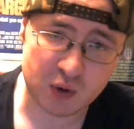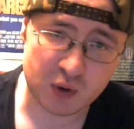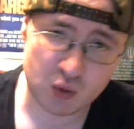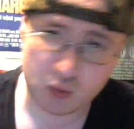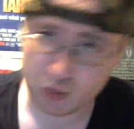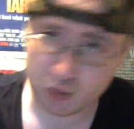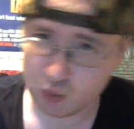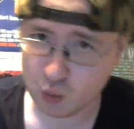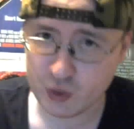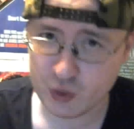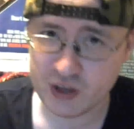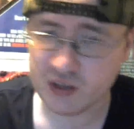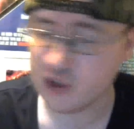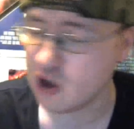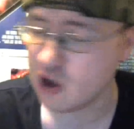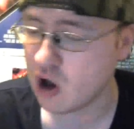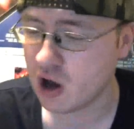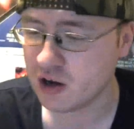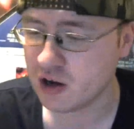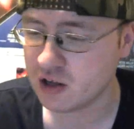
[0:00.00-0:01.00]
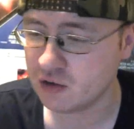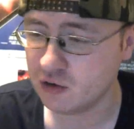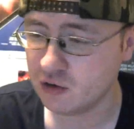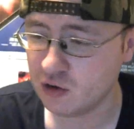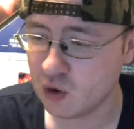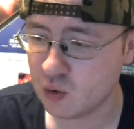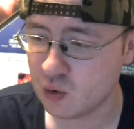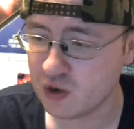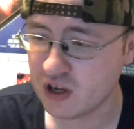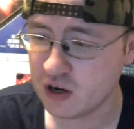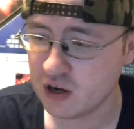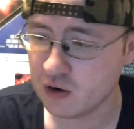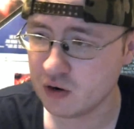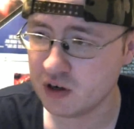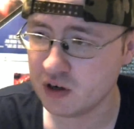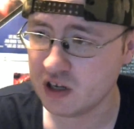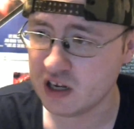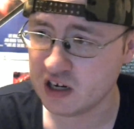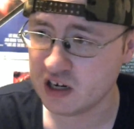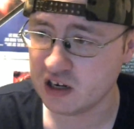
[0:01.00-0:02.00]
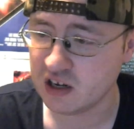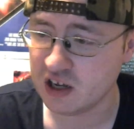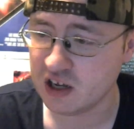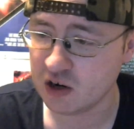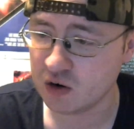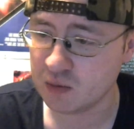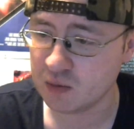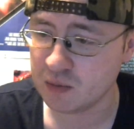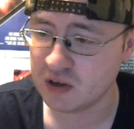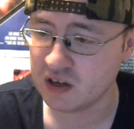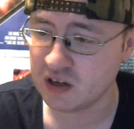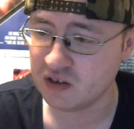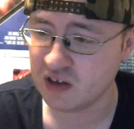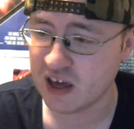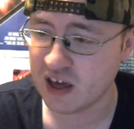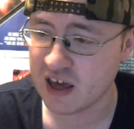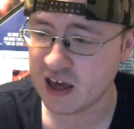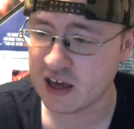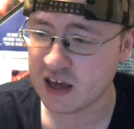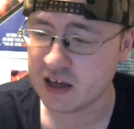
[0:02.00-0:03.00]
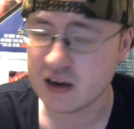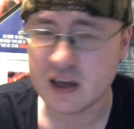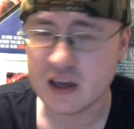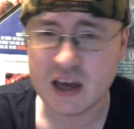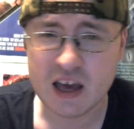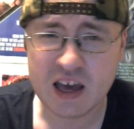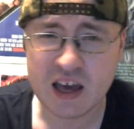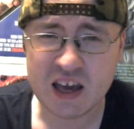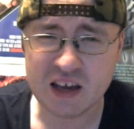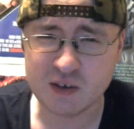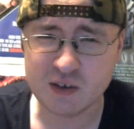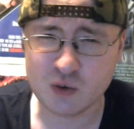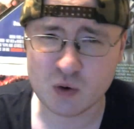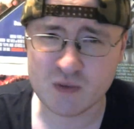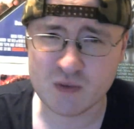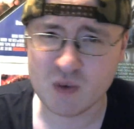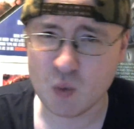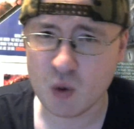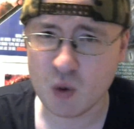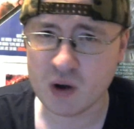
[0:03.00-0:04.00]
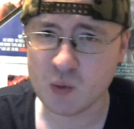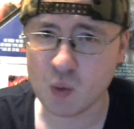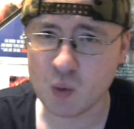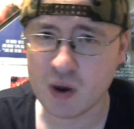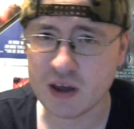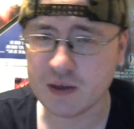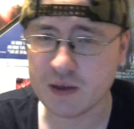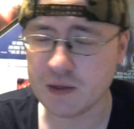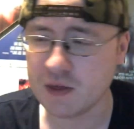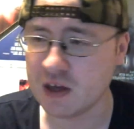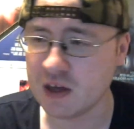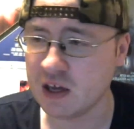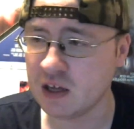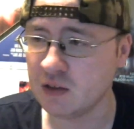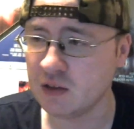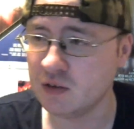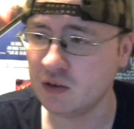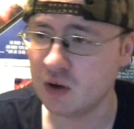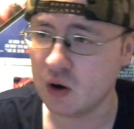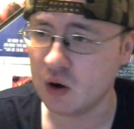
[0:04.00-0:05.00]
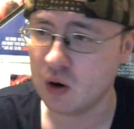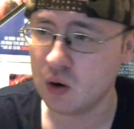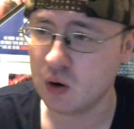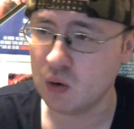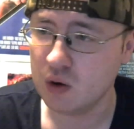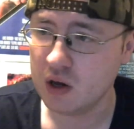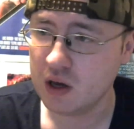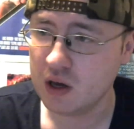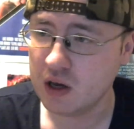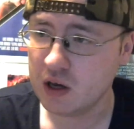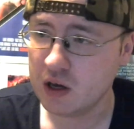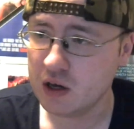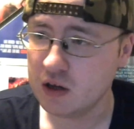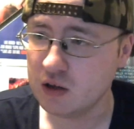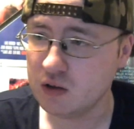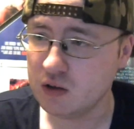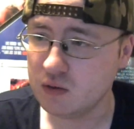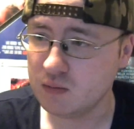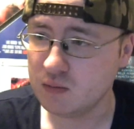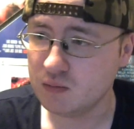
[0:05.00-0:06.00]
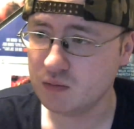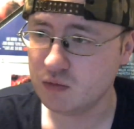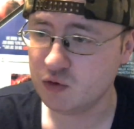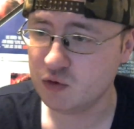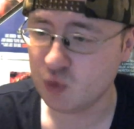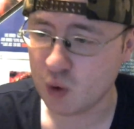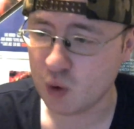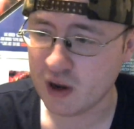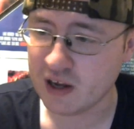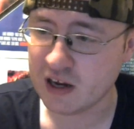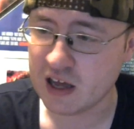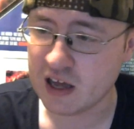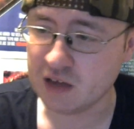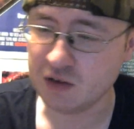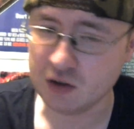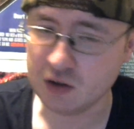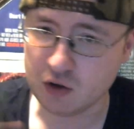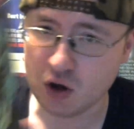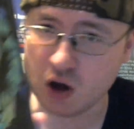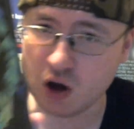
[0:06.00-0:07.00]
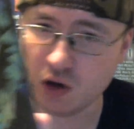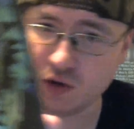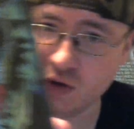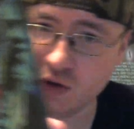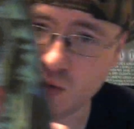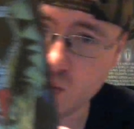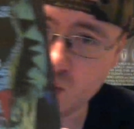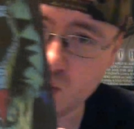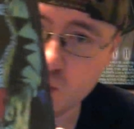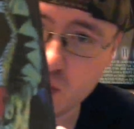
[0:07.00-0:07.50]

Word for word: but we, the audience, don't hear it. He can hear him in his head. It's sort of a one-way thing, so Dwayne has to talk to his